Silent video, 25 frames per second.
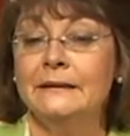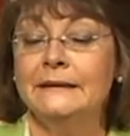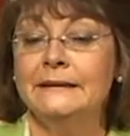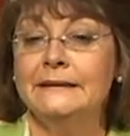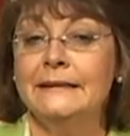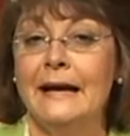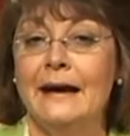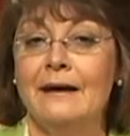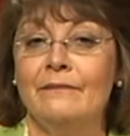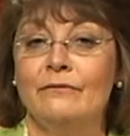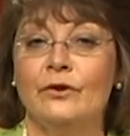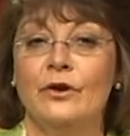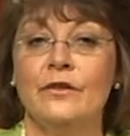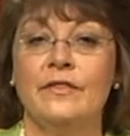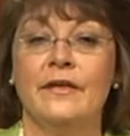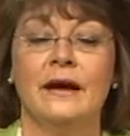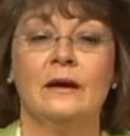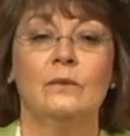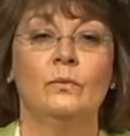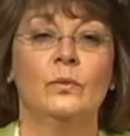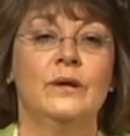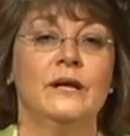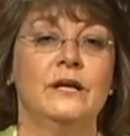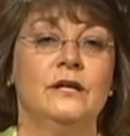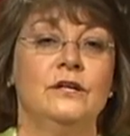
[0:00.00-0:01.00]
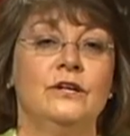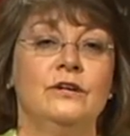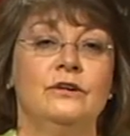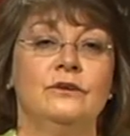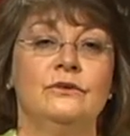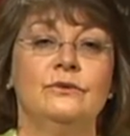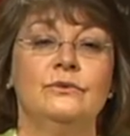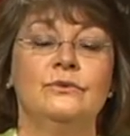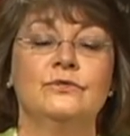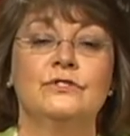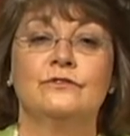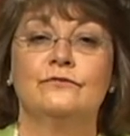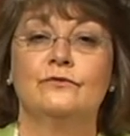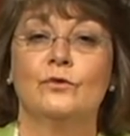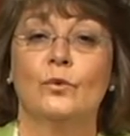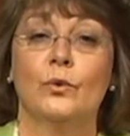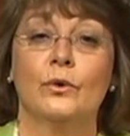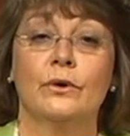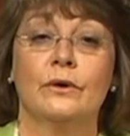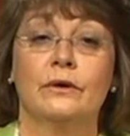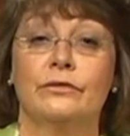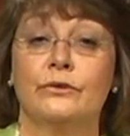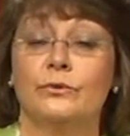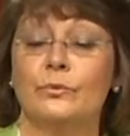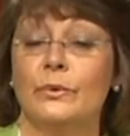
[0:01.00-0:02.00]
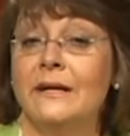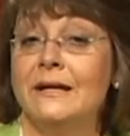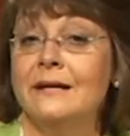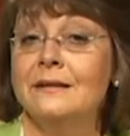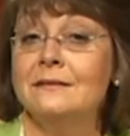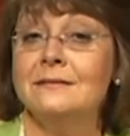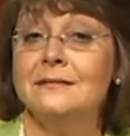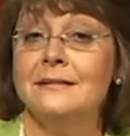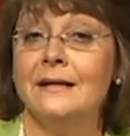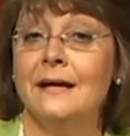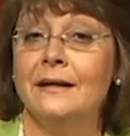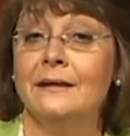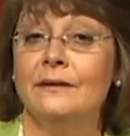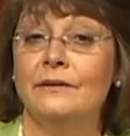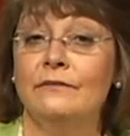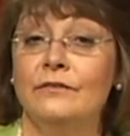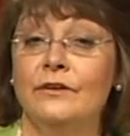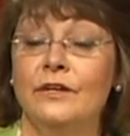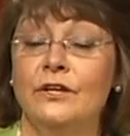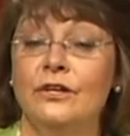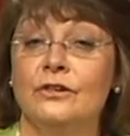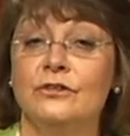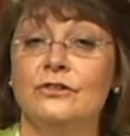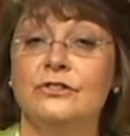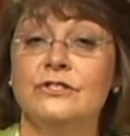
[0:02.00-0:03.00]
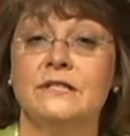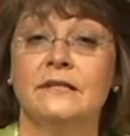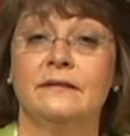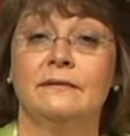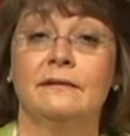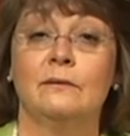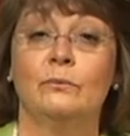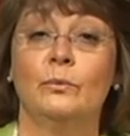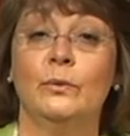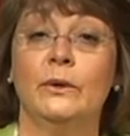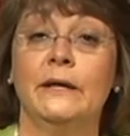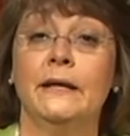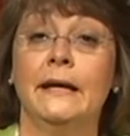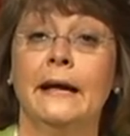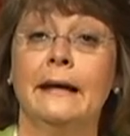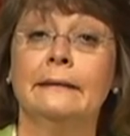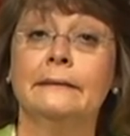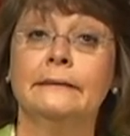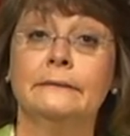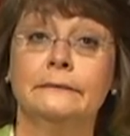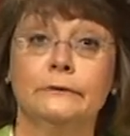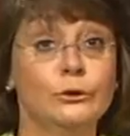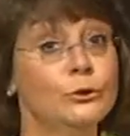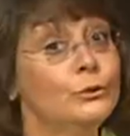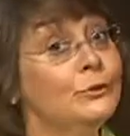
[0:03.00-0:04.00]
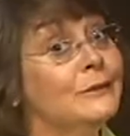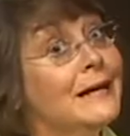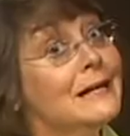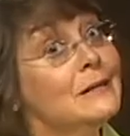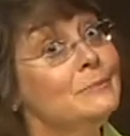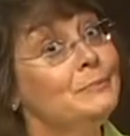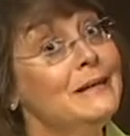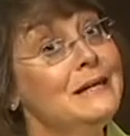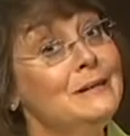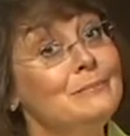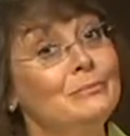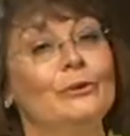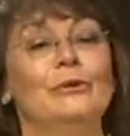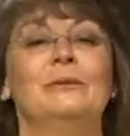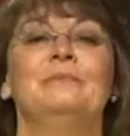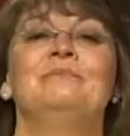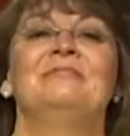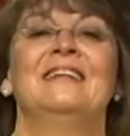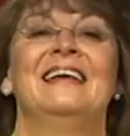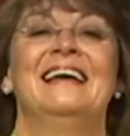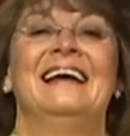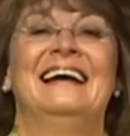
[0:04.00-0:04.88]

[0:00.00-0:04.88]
cadaver that we use for 3 consecutive years, and then we get new dead people.